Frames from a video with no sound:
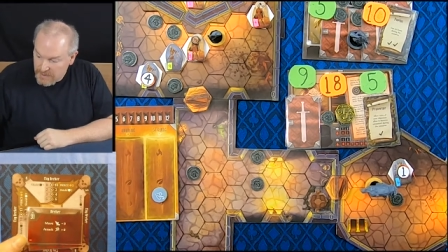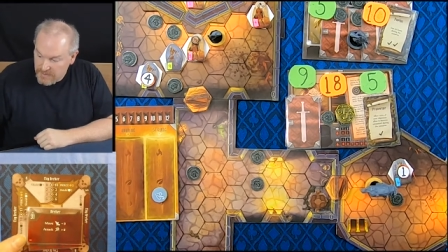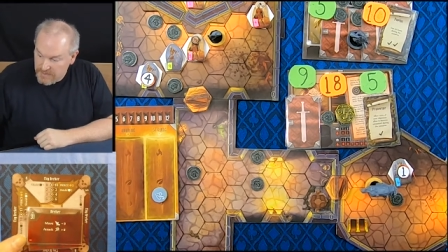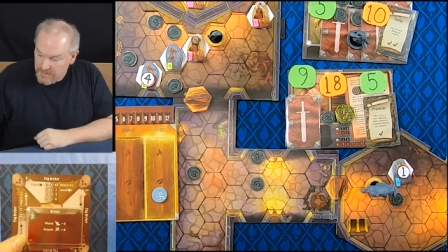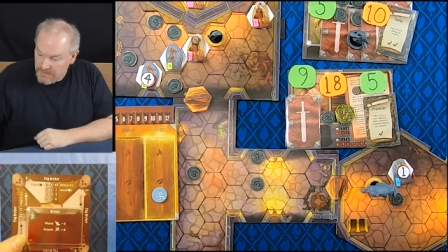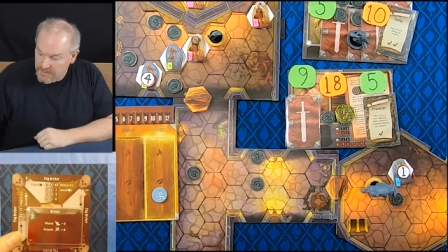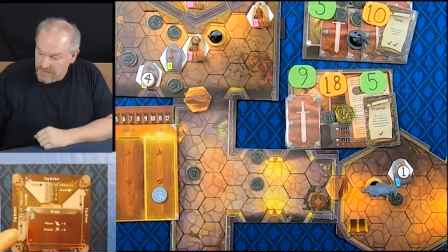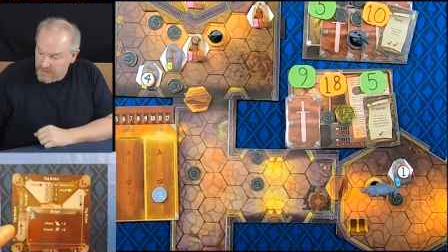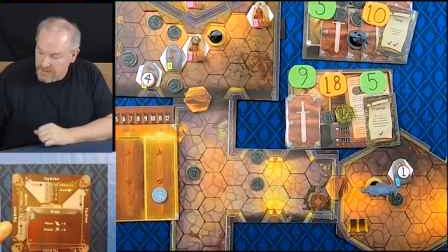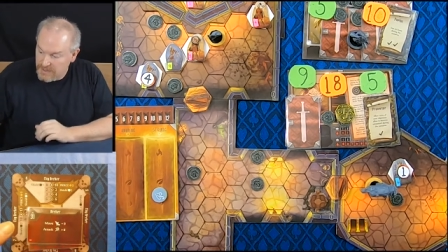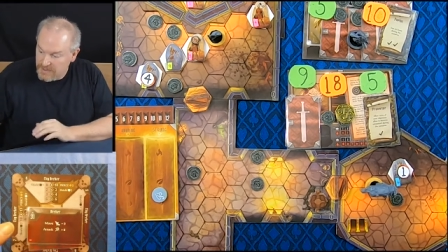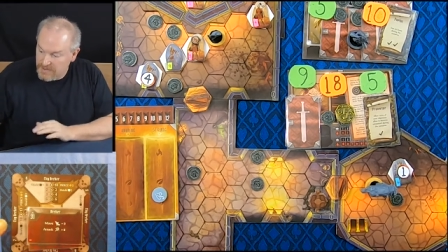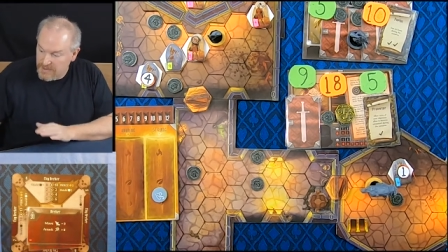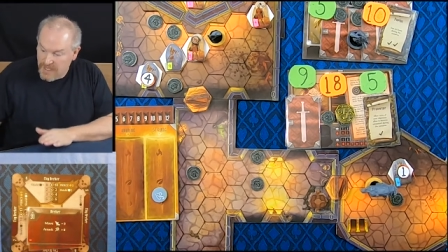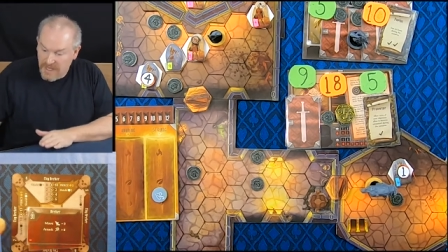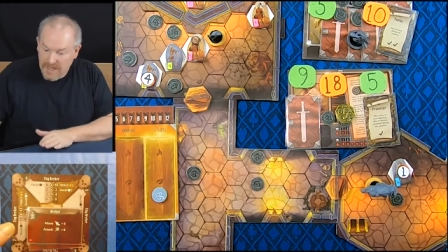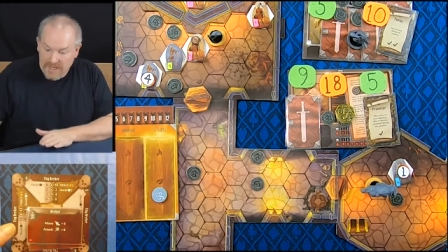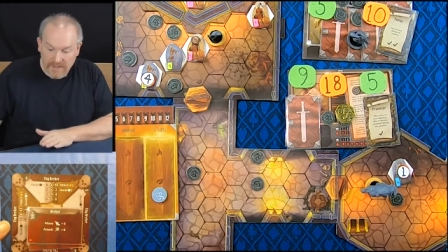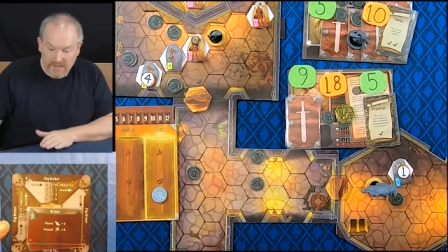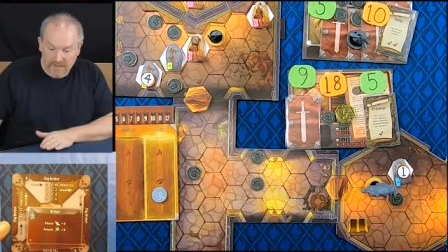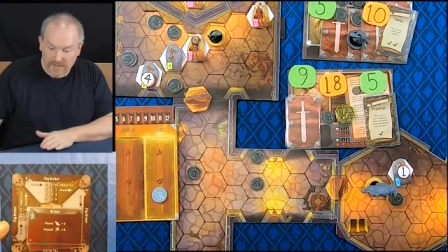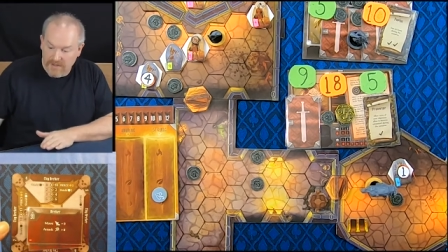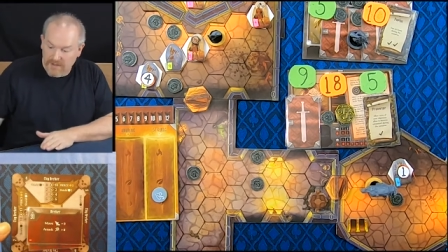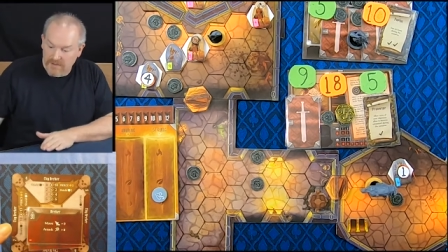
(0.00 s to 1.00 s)
Just an
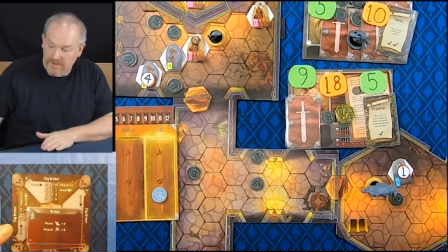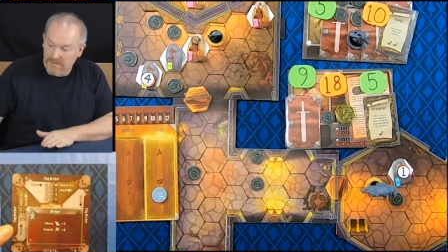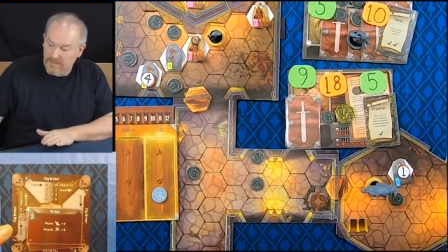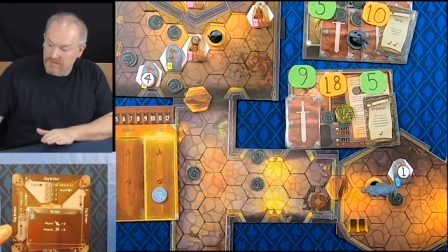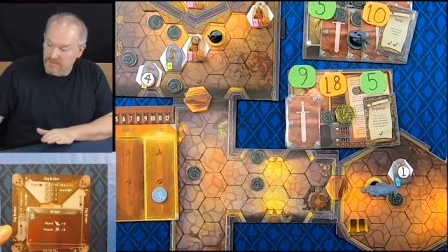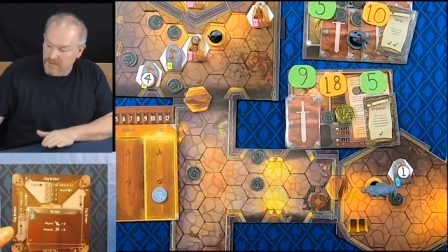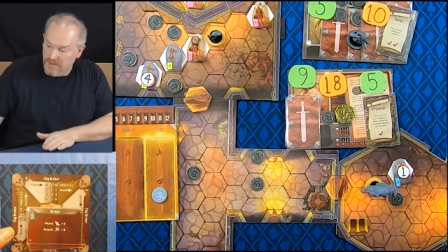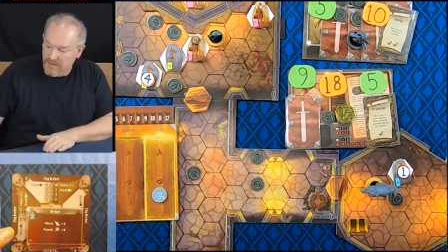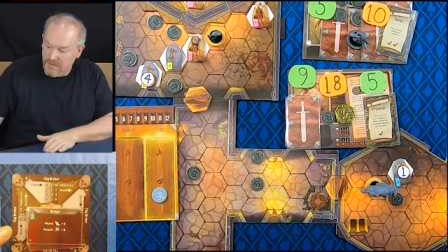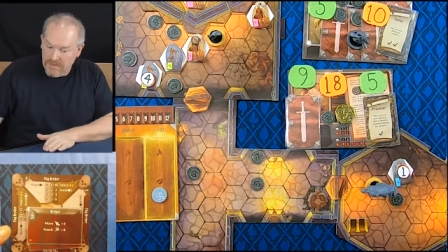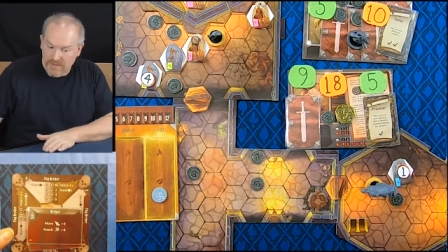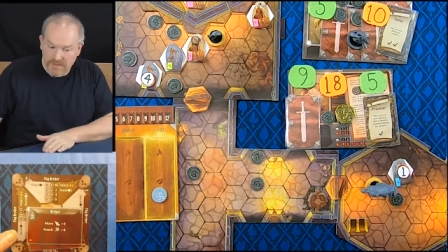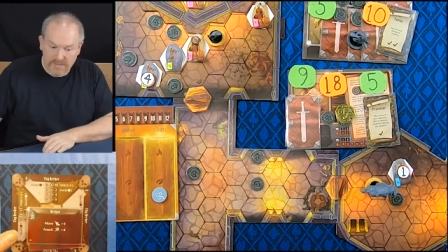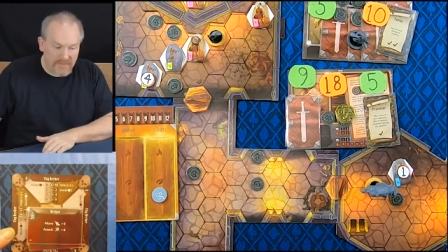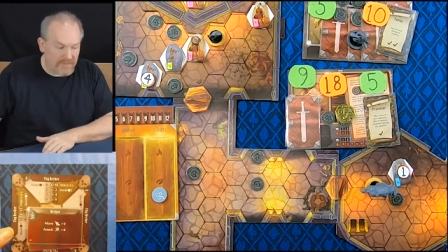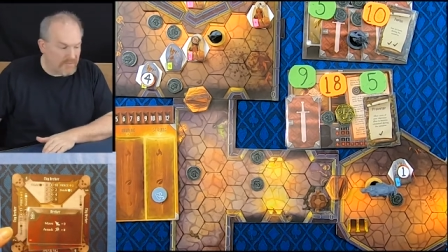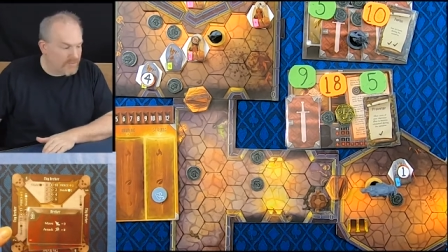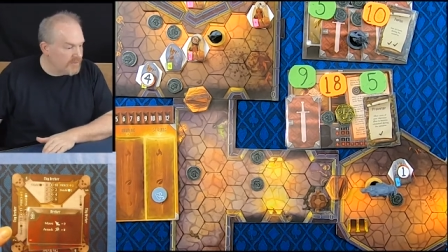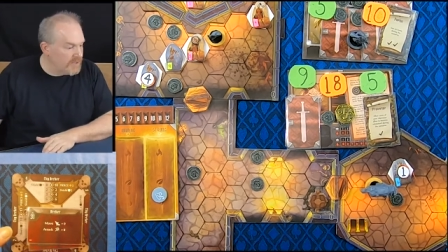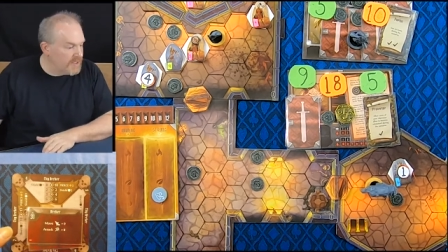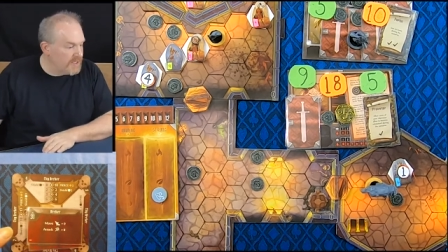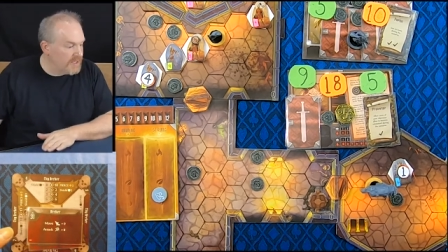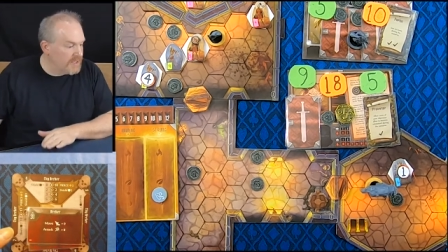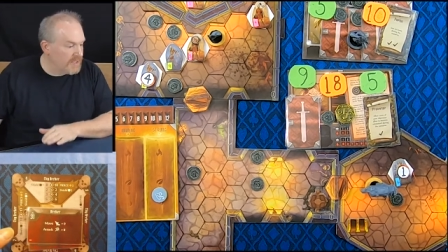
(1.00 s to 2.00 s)
attack of
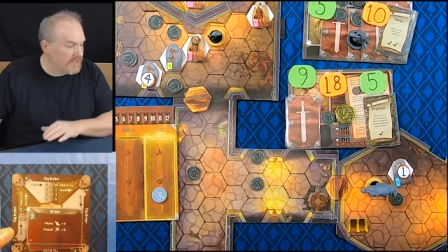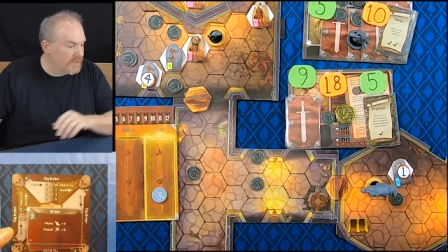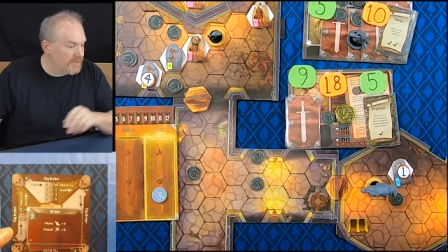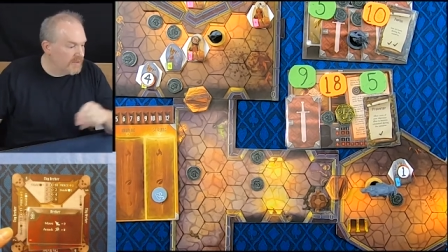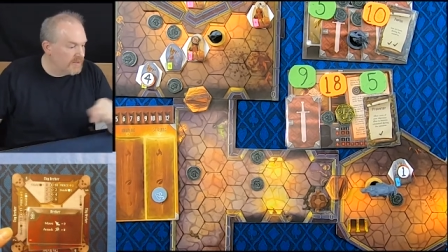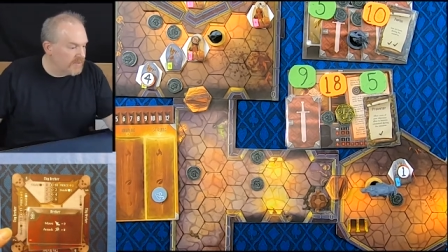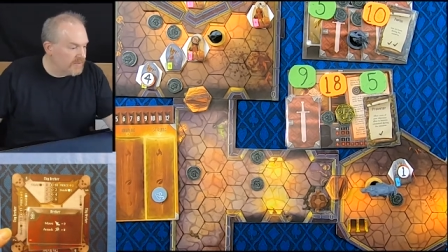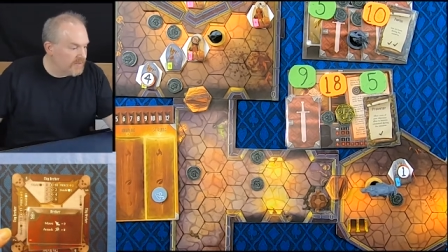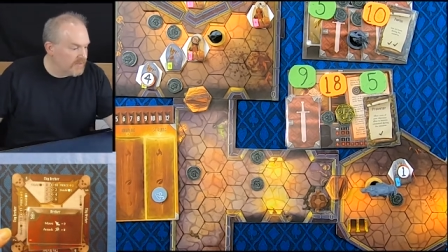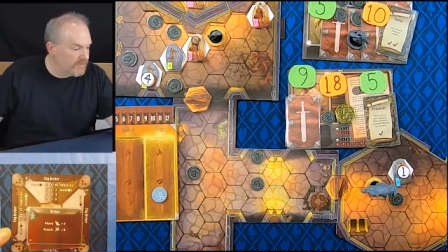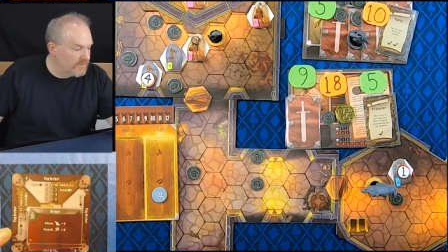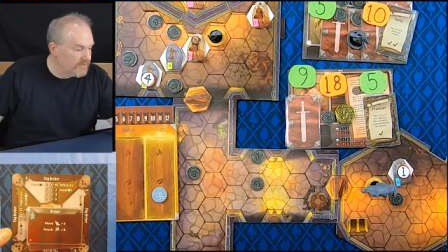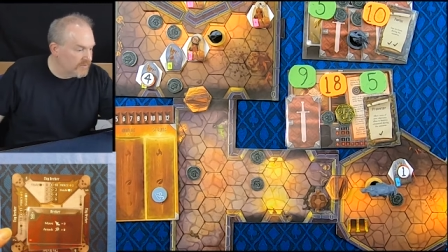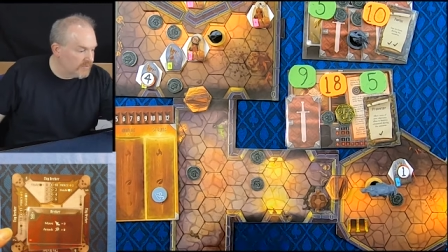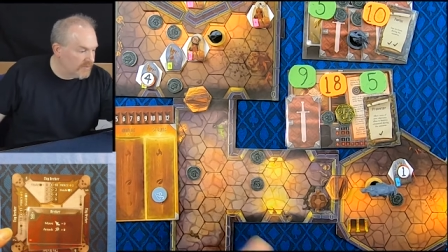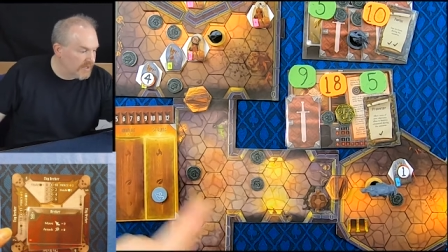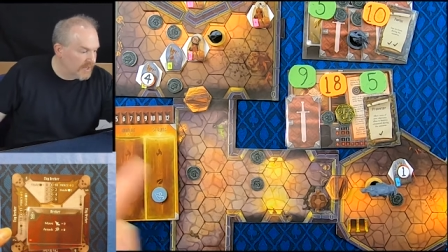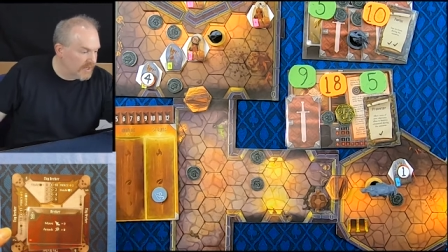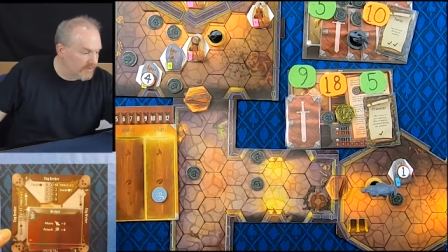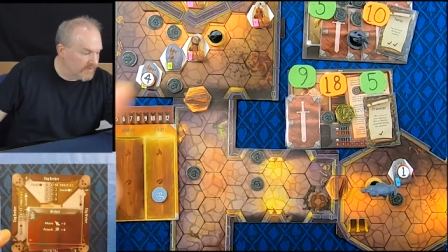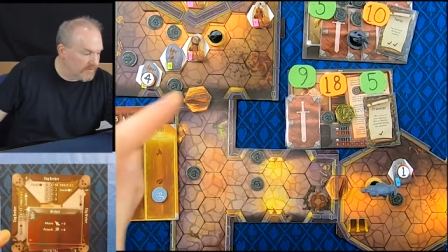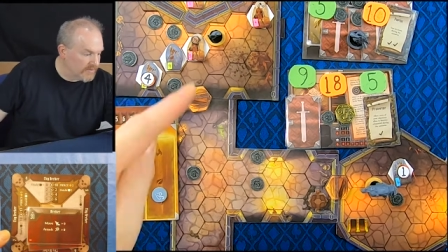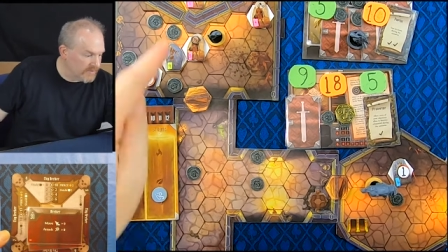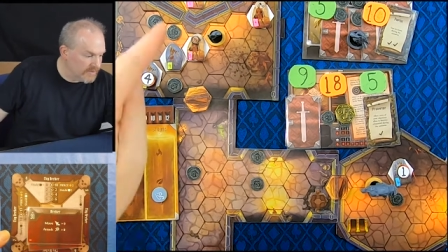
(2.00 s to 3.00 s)
3 this
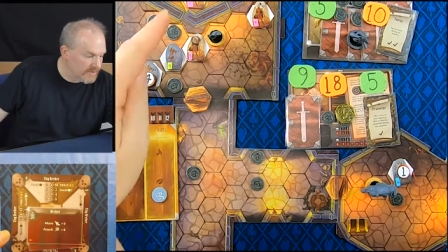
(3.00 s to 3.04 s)
round.